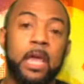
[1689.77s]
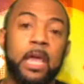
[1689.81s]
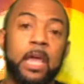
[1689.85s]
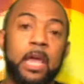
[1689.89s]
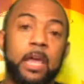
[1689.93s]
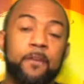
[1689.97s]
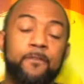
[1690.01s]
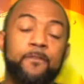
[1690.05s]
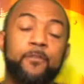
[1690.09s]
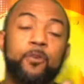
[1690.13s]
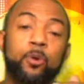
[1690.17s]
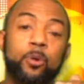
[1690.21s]

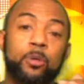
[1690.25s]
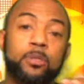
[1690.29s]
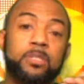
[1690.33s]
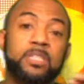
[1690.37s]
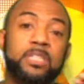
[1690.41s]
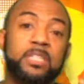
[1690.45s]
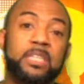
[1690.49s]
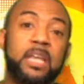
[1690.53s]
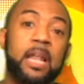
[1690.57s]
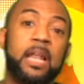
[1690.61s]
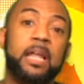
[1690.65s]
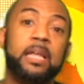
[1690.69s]
if you're
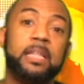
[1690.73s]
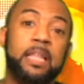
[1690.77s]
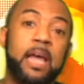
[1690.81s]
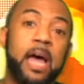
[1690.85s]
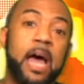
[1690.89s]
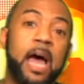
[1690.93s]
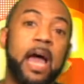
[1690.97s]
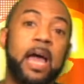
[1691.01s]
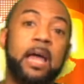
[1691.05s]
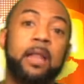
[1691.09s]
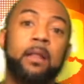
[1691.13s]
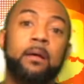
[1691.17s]
selling
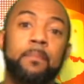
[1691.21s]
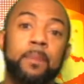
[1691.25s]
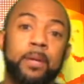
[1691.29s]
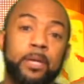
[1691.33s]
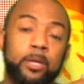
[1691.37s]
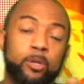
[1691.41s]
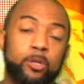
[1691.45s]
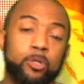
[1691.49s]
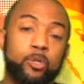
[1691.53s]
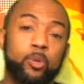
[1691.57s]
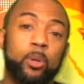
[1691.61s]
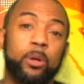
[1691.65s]
the item and
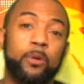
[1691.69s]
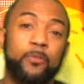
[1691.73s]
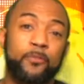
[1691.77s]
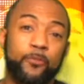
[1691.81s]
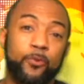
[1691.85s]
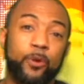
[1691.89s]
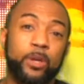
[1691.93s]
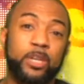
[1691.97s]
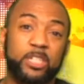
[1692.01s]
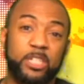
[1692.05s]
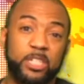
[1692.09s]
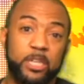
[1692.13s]
you're doing
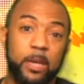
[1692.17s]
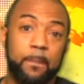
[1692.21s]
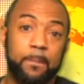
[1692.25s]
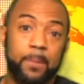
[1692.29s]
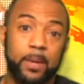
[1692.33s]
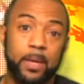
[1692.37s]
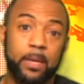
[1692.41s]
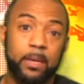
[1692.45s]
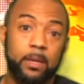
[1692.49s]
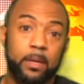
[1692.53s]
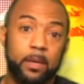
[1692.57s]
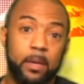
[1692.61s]
free
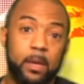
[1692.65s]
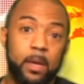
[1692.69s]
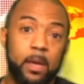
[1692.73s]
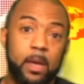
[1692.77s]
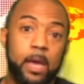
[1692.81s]
shipping,